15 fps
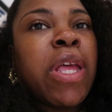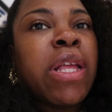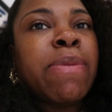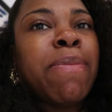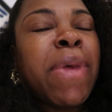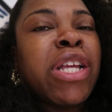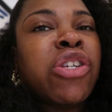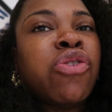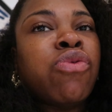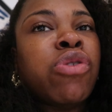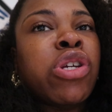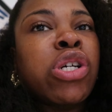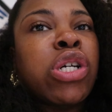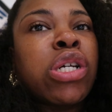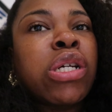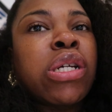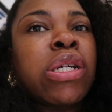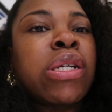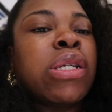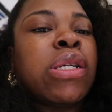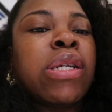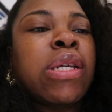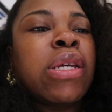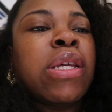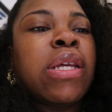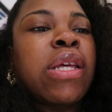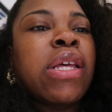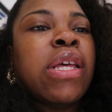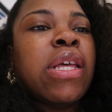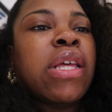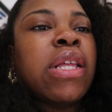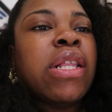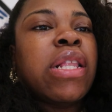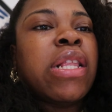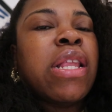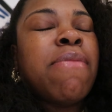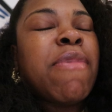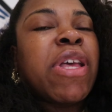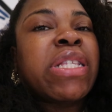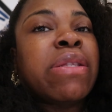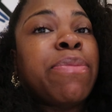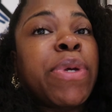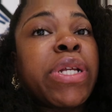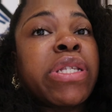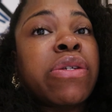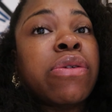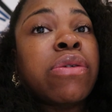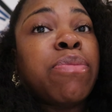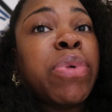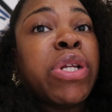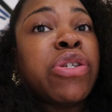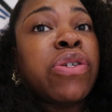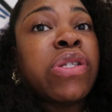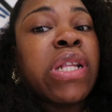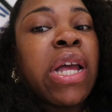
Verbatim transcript: it makes you look it makes the picture pictures